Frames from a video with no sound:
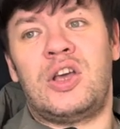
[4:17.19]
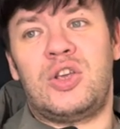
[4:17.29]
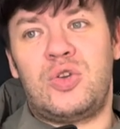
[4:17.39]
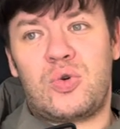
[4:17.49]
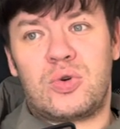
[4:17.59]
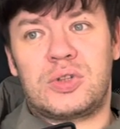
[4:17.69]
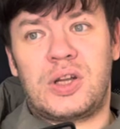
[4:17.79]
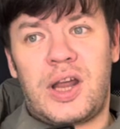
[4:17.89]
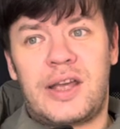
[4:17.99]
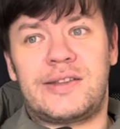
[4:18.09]
you could
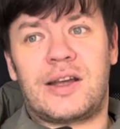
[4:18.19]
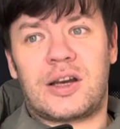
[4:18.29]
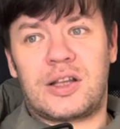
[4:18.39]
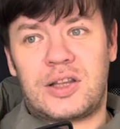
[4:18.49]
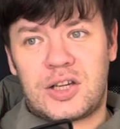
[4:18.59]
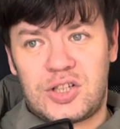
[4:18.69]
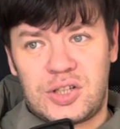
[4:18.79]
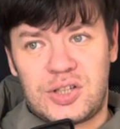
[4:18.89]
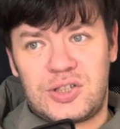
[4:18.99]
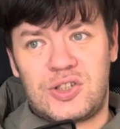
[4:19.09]
create architecture
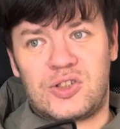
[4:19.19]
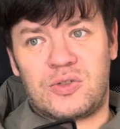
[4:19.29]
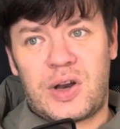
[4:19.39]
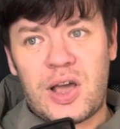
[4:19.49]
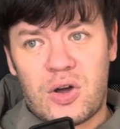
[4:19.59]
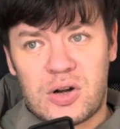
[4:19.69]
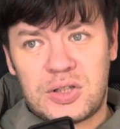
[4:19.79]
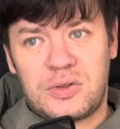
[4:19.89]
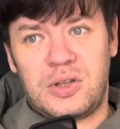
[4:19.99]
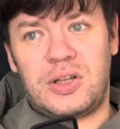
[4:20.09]
decision
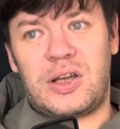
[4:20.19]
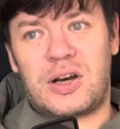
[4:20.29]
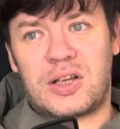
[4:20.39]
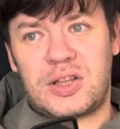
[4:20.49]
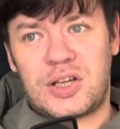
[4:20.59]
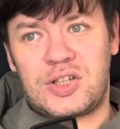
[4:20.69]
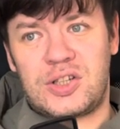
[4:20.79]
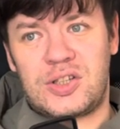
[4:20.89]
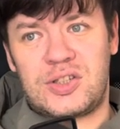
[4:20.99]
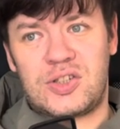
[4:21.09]
record in an architecture
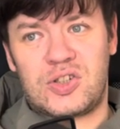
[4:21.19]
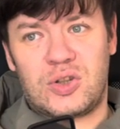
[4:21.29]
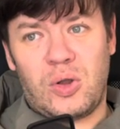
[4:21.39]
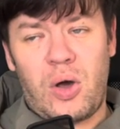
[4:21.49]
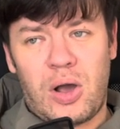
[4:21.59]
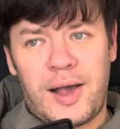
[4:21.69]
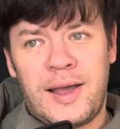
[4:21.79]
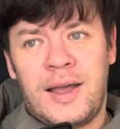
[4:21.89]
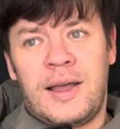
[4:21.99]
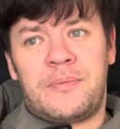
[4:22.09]
decision log,
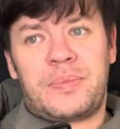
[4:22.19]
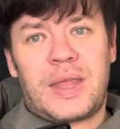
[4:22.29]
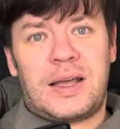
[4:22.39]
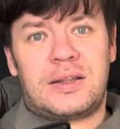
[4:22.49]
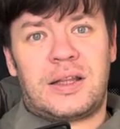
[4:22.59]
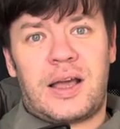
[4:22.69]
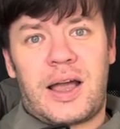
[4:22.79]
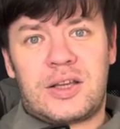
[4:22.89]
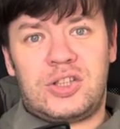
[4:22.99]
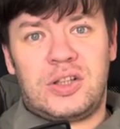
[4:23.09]
and
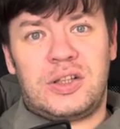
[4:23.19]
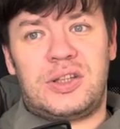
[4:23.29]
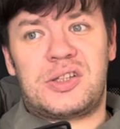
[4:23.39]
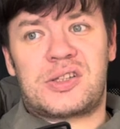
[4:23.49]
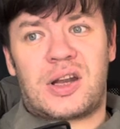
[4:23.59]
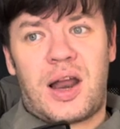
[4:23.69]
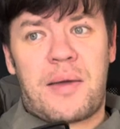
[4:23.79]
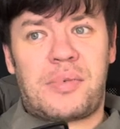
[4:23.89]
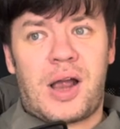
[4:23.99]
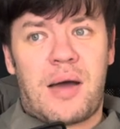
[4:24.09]
actually
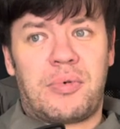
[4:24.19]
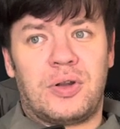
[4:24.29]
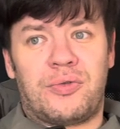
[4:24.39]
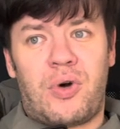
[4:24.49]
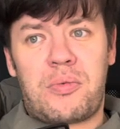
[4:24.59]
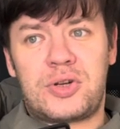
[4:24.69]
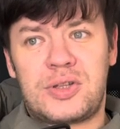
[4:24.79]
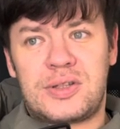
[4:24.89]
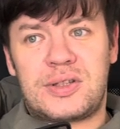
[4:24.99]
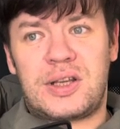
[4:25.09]
describe a couple of
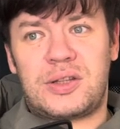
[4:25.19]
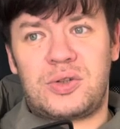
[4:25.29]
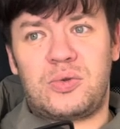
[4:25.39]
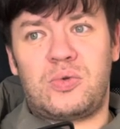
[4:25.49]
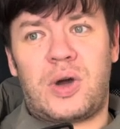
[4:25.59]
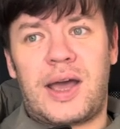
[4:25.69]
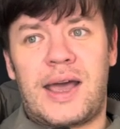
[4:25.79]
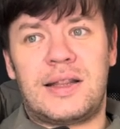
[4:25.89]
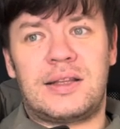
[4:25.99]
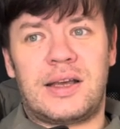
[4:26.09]
options that you
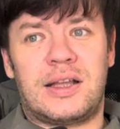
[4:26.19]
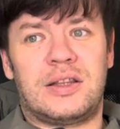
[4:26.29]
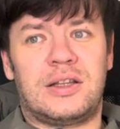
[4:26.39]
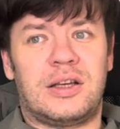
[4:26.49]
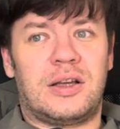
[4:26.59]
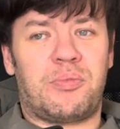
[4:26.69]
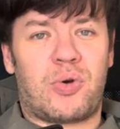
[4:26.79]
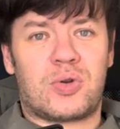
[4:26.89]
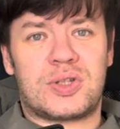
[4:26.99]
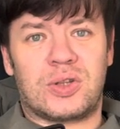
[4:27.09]
had, and
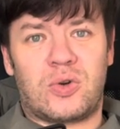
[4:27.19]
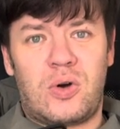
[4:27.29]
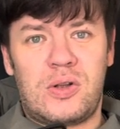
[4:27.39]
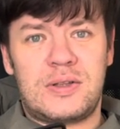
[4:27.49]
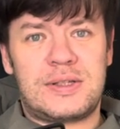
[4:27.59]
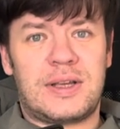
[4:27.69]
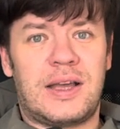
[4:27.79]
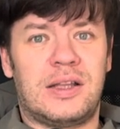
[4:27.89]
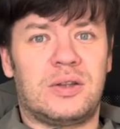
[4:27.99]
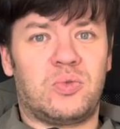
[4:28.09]
pros and cons,
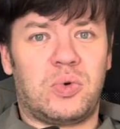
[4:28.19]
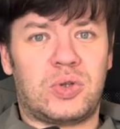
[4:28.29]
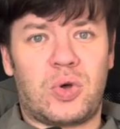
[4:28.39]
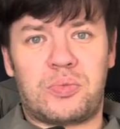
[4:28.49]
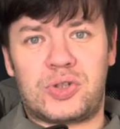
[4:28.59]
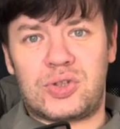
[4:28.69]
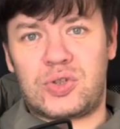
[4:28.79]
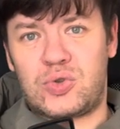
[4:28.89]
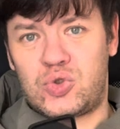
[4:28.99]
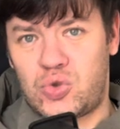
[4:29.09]
and what
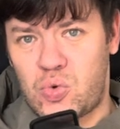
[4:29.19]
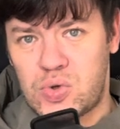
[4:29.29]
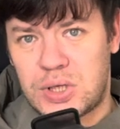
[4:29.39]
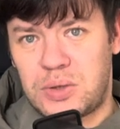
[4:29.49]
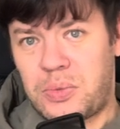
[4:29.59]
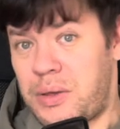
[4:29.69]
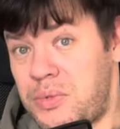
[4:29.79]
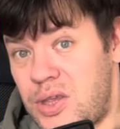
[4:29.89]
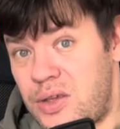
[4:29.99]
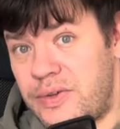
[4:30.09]
options you choose, and
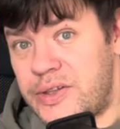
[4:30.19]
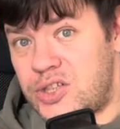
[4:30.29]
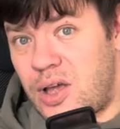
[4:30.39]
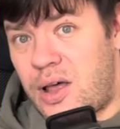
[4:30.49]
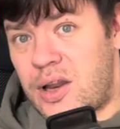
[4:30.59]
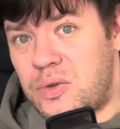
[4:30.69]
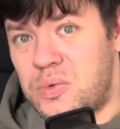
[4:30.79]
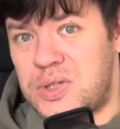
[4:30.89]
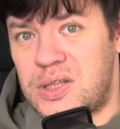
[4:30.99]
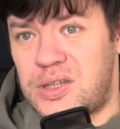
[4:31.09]
maybe even share it
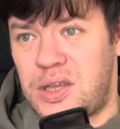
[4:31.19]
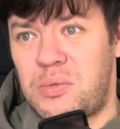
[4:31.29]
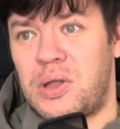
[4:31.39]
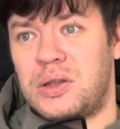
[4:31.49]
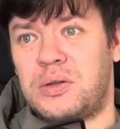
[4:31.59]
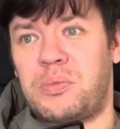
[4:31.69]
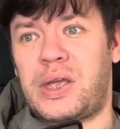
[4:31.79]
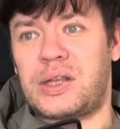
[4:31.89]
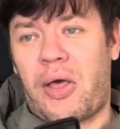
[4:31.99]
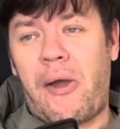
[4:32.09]
with the team and
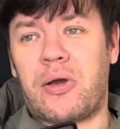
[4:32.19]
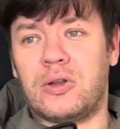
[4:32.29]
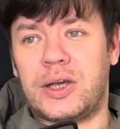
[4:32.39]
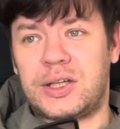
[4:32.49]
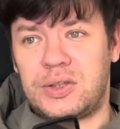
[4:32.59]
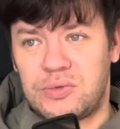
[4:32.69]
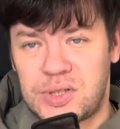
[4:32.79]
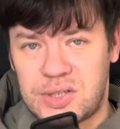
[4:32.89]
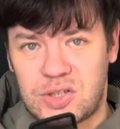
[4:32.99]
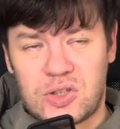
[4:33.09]
make that collective
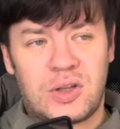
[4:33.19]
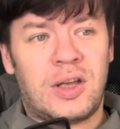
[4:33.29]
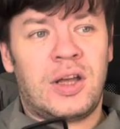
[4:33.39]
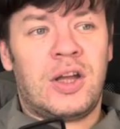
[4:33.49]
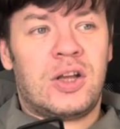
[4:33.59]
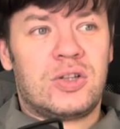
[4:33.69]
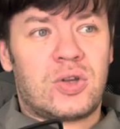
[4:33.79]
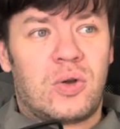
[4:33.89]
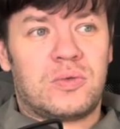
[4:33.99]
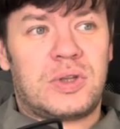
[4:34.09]
decision.
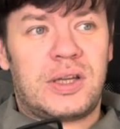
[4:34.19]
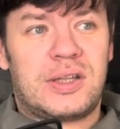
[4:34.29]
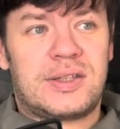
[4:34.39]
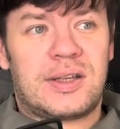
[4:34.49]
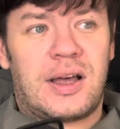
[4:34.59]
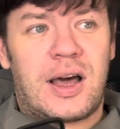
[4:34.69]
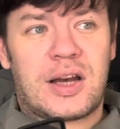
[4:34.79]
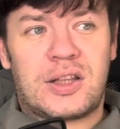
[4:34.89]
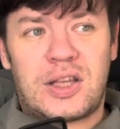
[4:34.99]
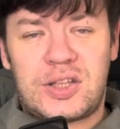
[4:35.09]
So this
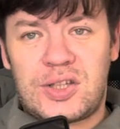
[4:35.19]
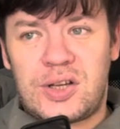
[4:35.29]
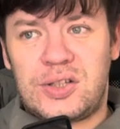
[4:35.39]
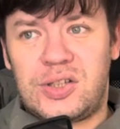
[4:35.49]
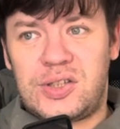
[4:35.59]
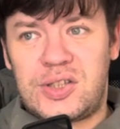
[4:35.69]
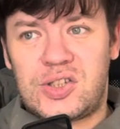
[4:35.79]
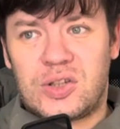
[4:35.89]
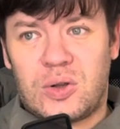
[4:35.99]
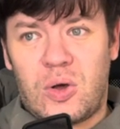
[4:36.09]
architecture
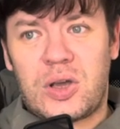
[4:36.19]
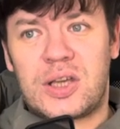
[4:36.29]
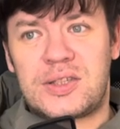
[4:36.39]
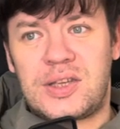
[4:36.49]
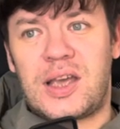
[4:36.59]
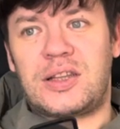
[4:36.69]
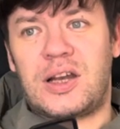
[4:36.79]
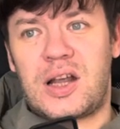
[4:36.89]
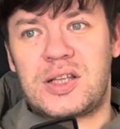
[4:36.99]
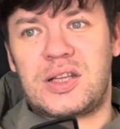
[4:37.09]
decision log is yet
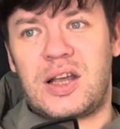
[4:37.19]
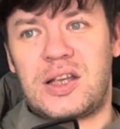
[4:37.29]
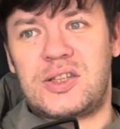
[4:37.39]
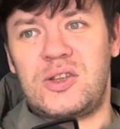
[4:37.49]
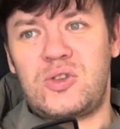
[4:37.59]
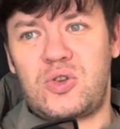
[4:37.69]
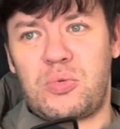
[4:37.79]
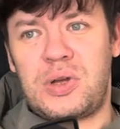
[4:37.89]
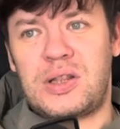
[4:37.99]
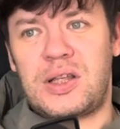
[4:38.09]
another nice
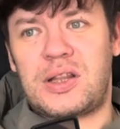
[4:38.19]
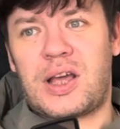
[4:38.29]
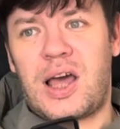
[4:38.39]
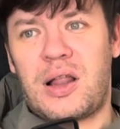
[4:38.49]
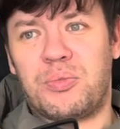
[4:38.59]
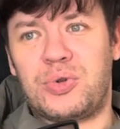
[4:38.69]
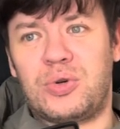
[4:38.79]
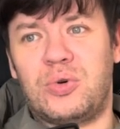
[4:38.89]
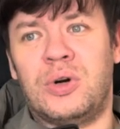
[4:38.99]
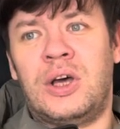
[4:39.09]
instrument that help
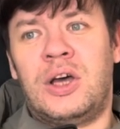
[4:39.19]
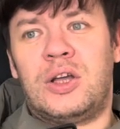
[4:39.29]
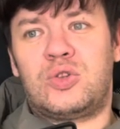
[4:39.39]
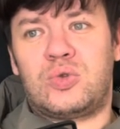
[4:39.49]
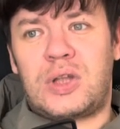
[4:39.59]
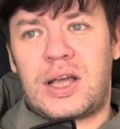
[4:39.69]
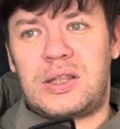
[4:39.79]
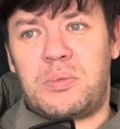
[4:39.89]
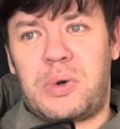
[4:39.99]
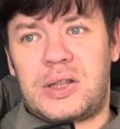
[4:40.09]
you to take
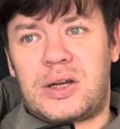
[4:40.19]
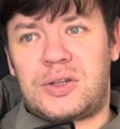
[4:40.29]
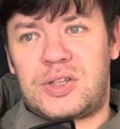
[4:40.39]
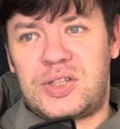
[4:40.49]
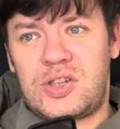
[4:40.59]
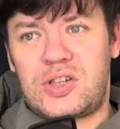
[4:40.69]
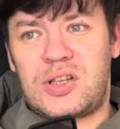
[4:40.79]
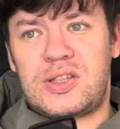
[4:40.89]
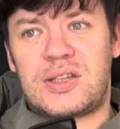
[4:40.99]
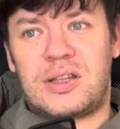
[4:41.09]
the better
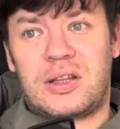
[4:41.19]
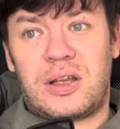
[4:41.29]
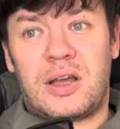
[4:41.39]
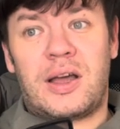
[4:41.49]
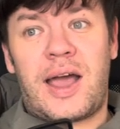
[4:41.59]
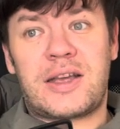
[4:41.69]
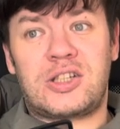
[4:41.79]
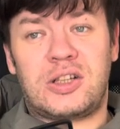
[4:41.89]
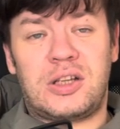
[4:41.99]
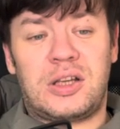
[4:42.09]
decisions and
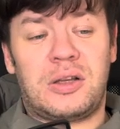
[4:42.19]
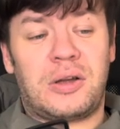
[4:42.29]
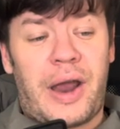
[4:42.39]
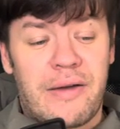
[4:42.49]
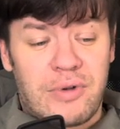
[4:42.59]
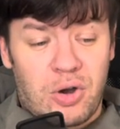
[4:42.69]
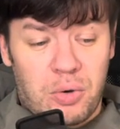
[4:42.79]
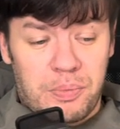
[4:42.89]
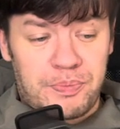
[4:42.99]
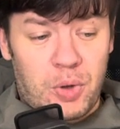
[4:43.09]
actually have
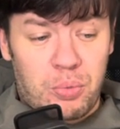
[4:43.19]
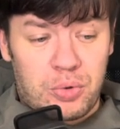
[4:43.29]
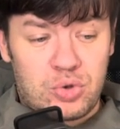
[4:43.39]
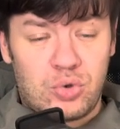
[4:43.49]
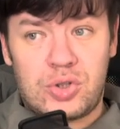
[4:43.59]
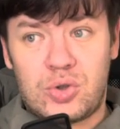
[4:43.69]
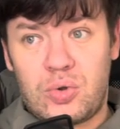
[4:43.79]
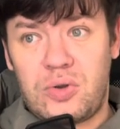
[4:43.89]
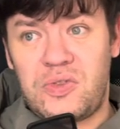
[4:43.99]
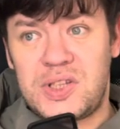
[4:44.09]
an opportunity to
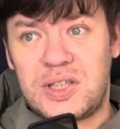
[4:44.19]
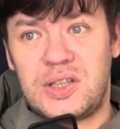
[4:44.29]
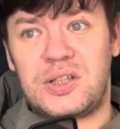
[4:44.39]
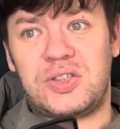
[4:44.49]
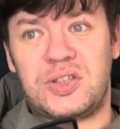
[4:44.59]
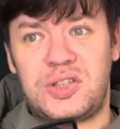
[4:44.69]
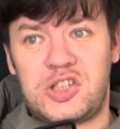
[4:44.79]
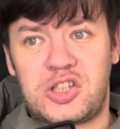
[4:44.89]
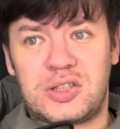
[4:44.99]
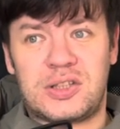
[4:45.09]
revisit these
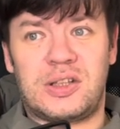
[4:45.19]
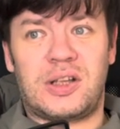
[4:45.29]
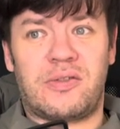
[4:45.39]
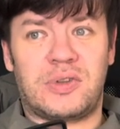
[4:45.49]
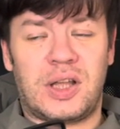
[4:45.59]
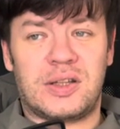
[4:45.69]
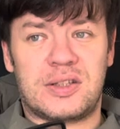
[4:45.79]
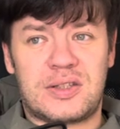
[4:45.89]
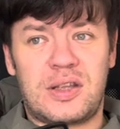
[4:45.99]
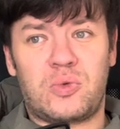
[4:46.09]
decisions and
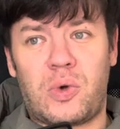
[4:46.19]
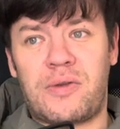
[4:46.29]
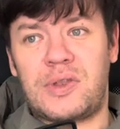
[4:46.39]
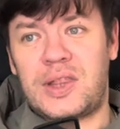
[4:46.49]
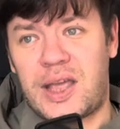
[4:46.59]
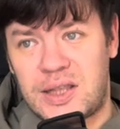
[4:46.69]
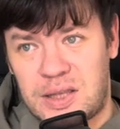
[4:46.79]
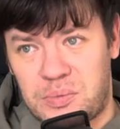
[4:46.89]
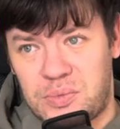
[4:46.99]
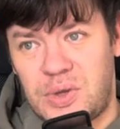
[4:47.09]
understand why we take
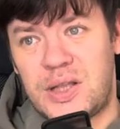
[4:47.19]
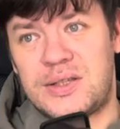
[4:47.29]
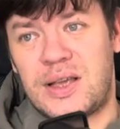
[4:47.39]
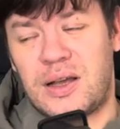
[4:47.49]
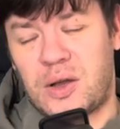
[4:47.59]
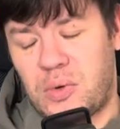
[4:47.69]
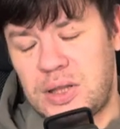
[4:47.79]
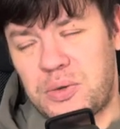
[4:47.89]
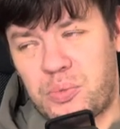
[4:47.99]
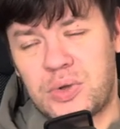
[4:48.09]
them. It's a
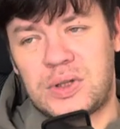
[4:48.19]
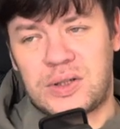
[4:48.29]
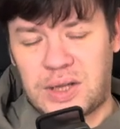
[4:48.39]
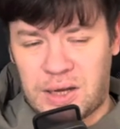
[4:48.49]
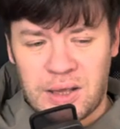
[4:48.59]
quite important thing.